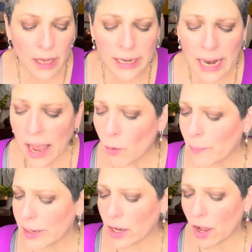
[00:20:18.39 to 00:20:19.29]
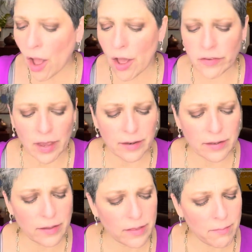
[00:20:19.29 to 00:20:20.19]
Now, because I
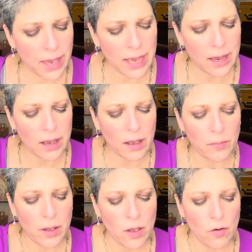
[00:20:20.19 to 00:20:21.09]
did the makeup